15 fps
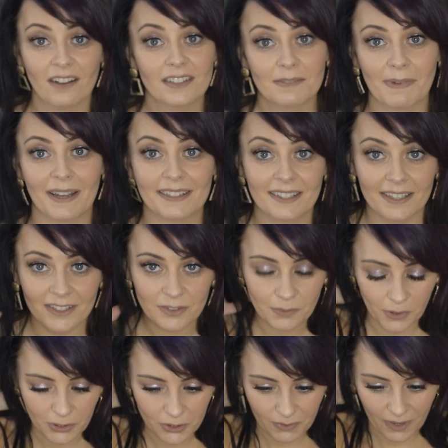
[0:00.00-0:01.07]
to my taste
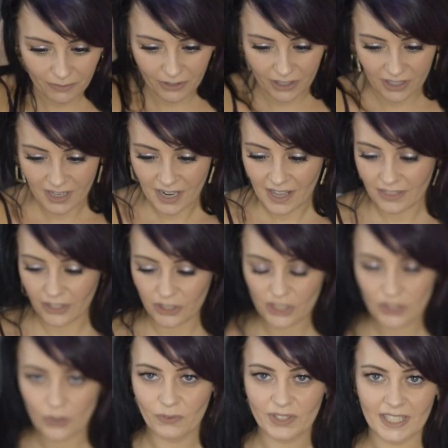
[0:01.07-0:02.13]
whatsoever. They're
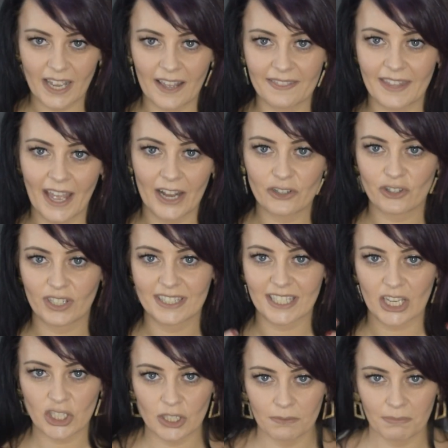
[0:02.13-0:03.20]
just obviously in that
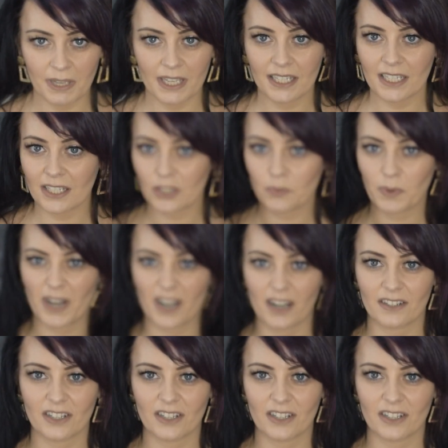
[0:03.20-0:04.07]
transition period where